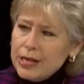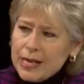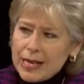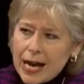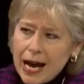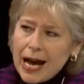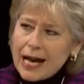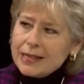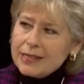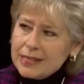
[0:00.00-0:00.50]

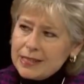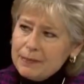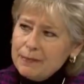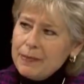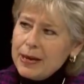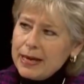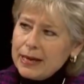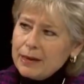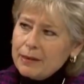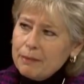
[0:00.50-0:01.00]
not to
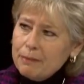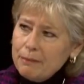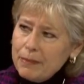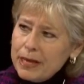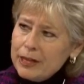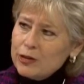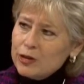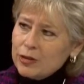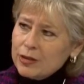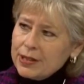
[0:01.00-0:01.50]
make
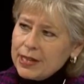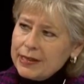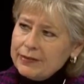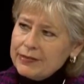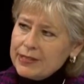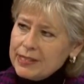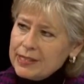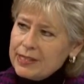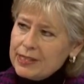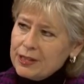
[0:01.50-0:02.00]
major
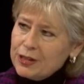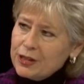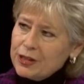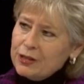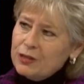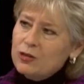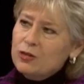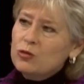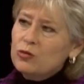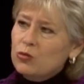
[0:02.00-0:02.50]
life
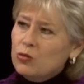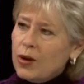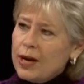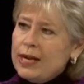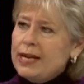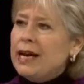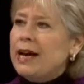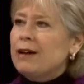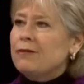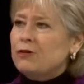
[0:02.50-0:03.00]
decisions
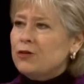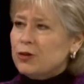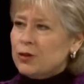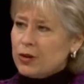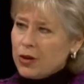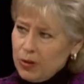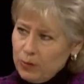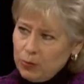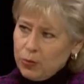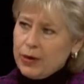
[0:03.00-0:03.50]
right
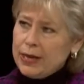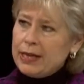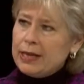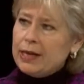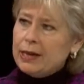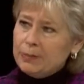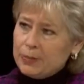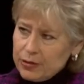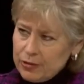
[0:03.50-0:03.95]
after a breakup,